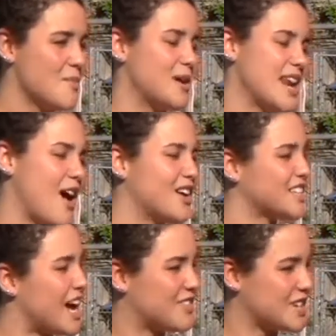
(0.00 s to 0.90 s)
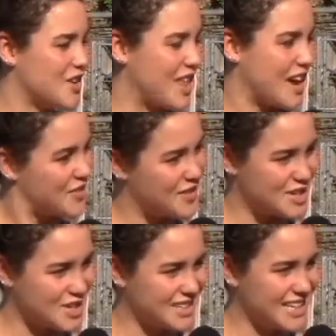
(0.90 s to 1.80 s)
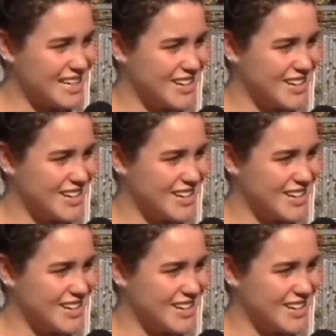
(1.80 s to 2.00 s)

But now I just have to go that officially